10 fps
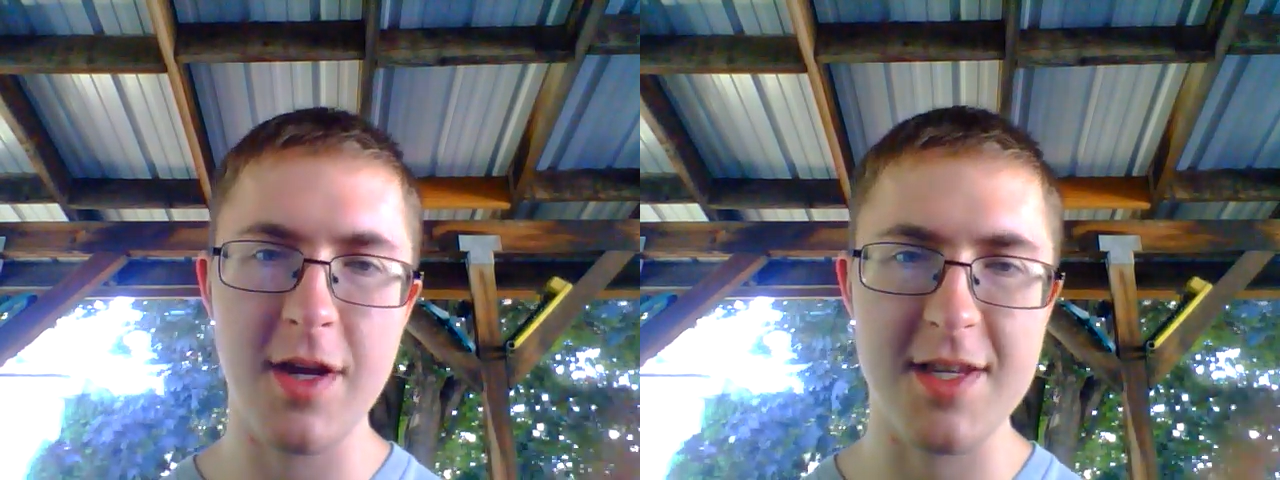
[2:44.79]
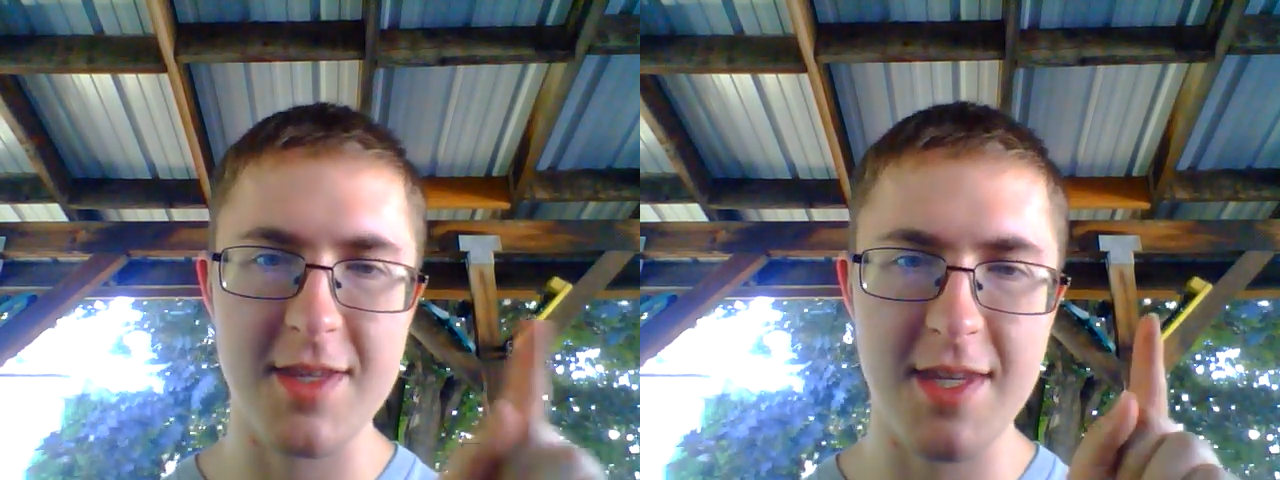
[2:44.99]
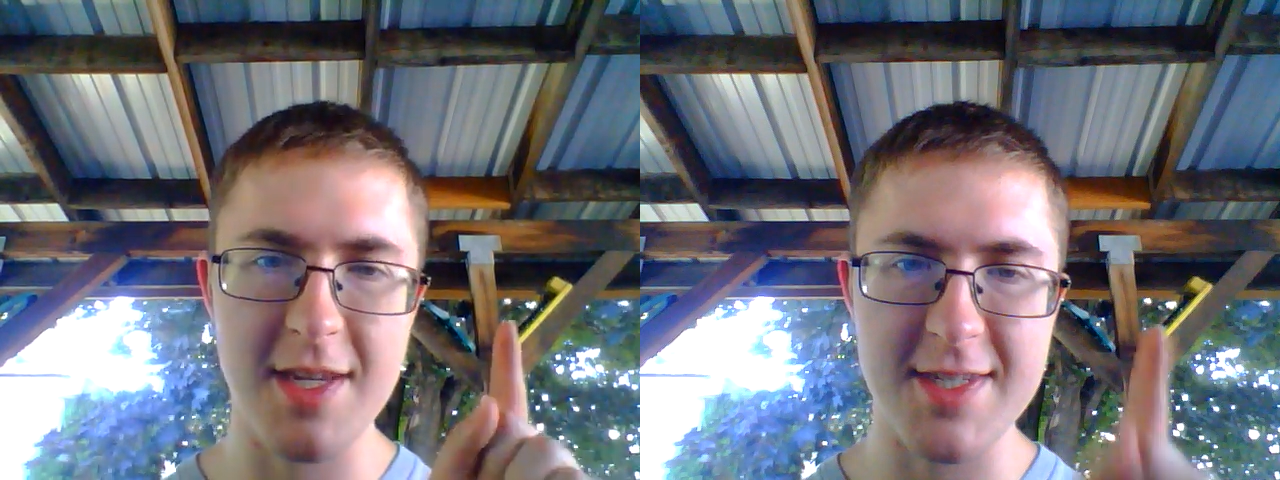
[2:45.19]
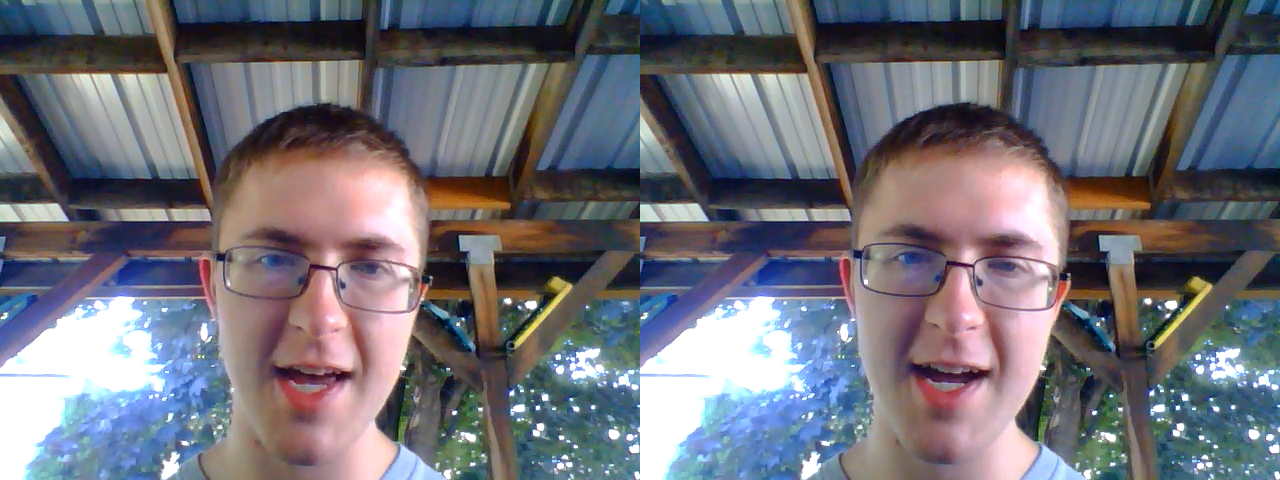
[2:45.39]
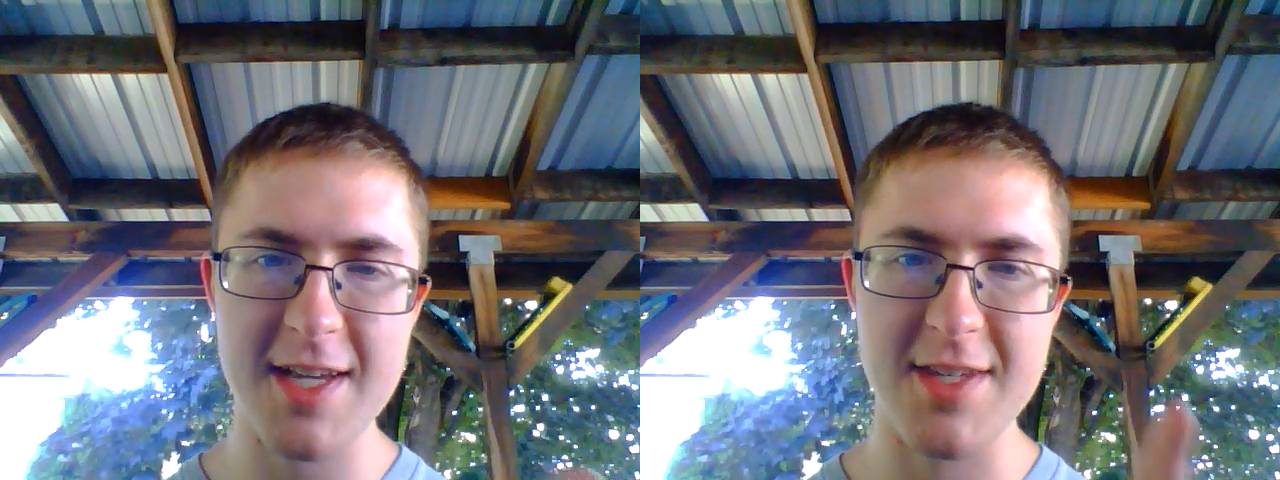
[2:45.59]
ex the
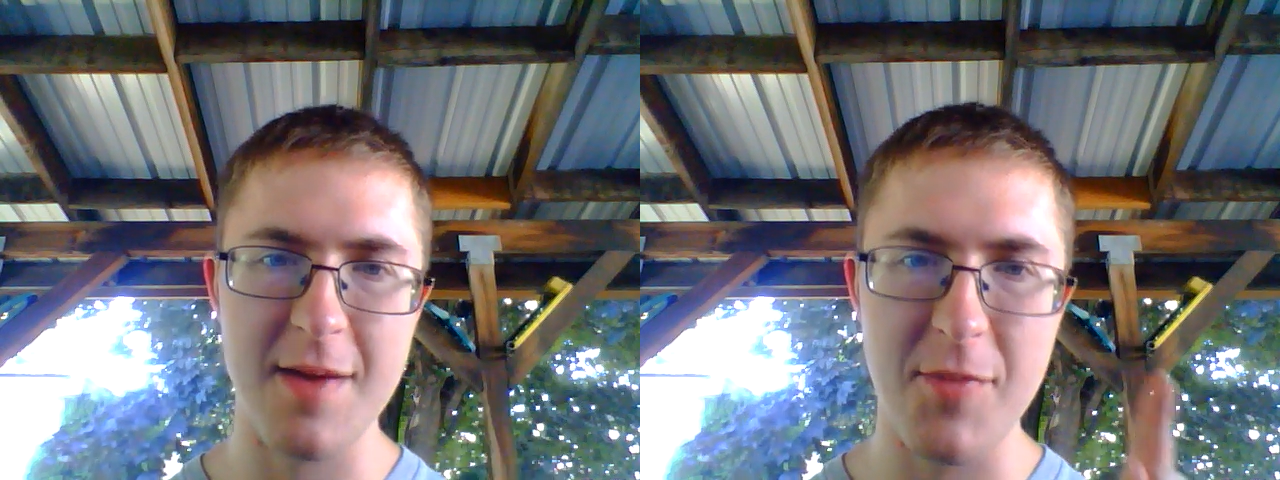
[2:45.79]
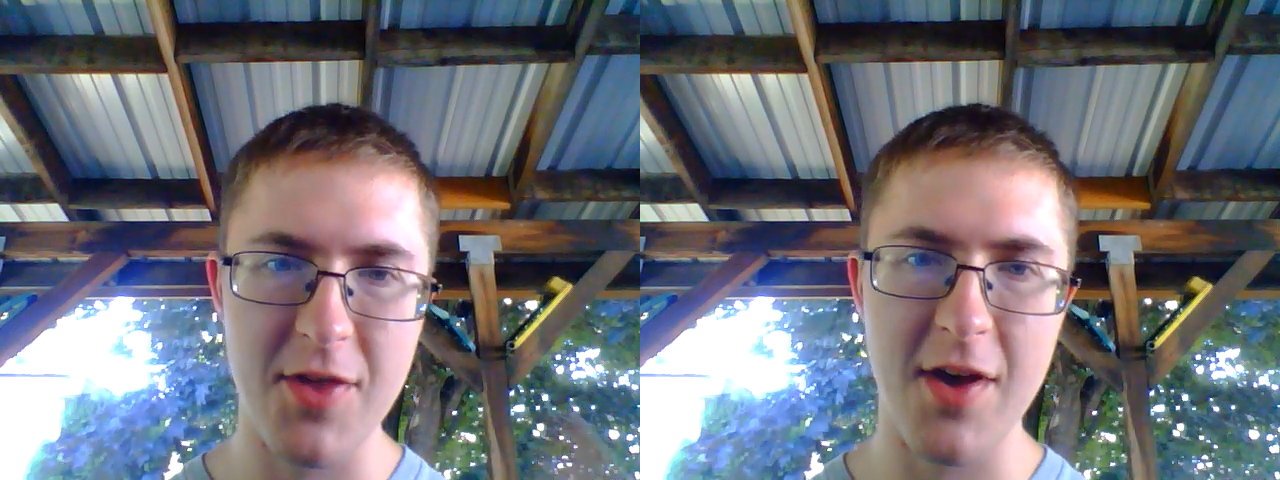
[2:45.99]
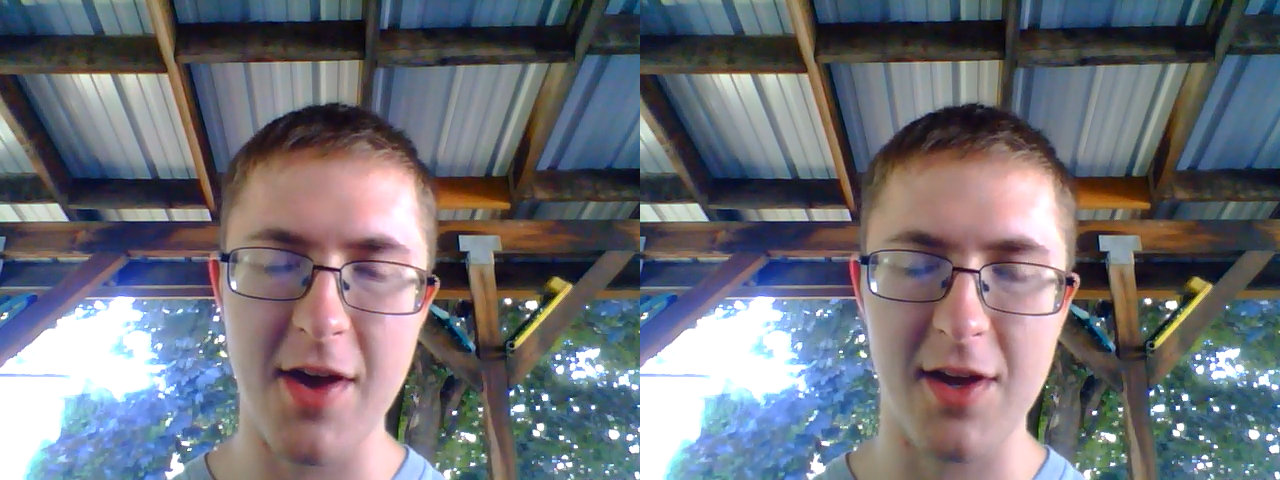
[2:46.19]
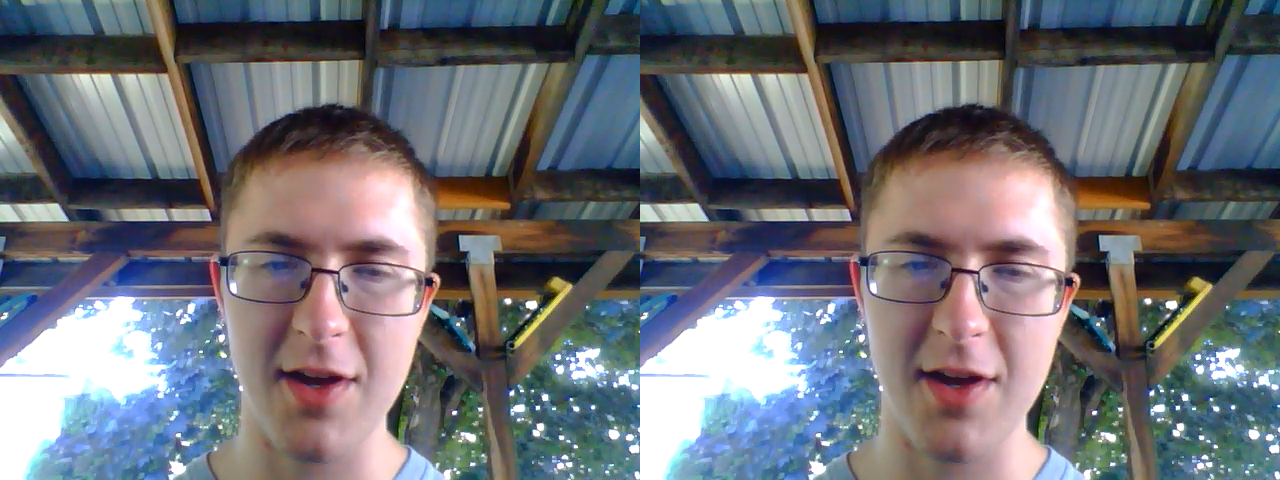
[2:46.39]
exact same thing